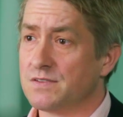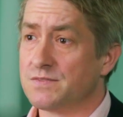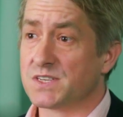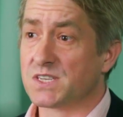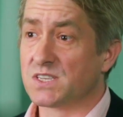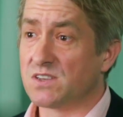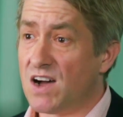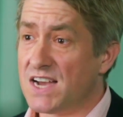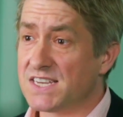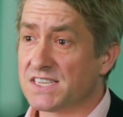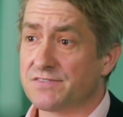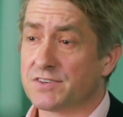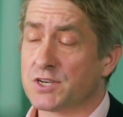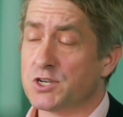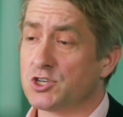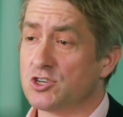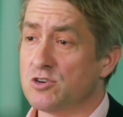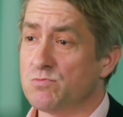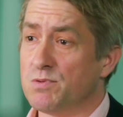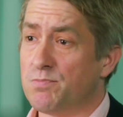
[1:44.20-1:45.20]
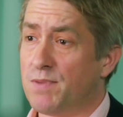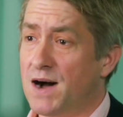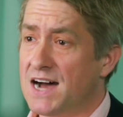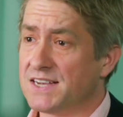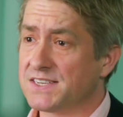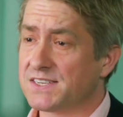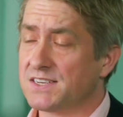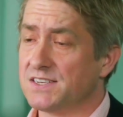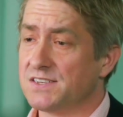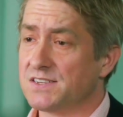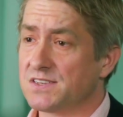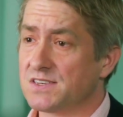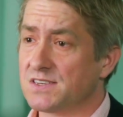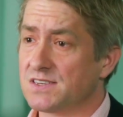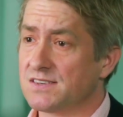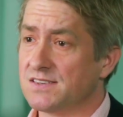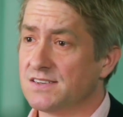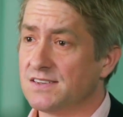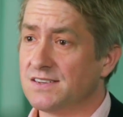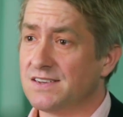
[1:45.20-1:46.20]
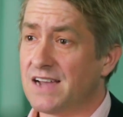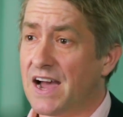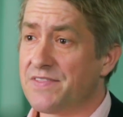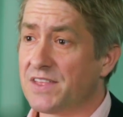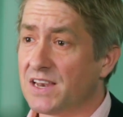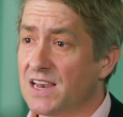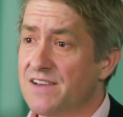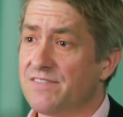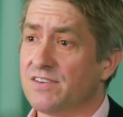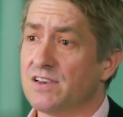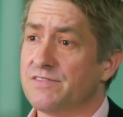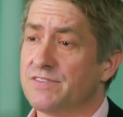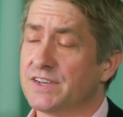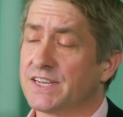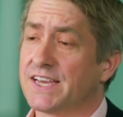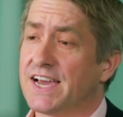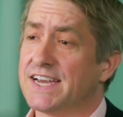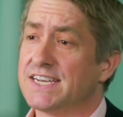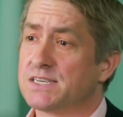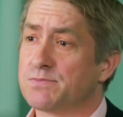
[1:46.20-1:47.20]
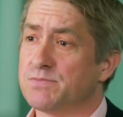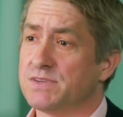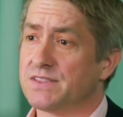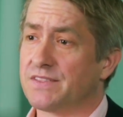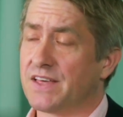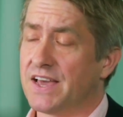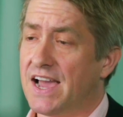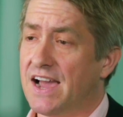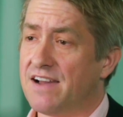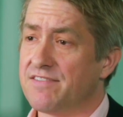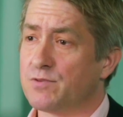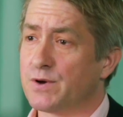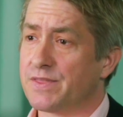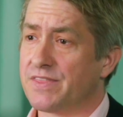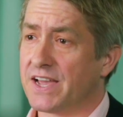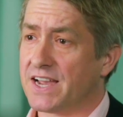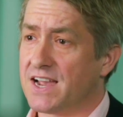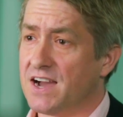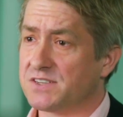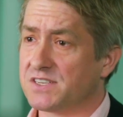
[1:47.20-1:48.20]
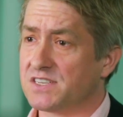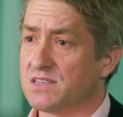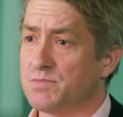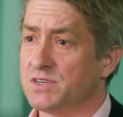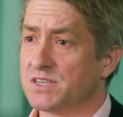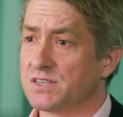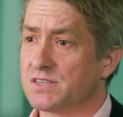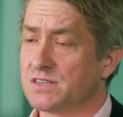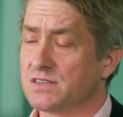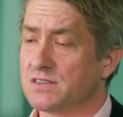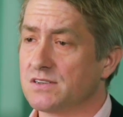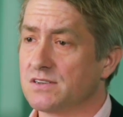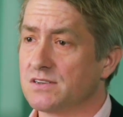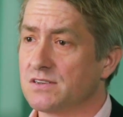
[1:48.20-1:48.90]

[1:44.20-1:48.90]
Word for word: the size of consumer baskets, and the level of engagement they have with their customers.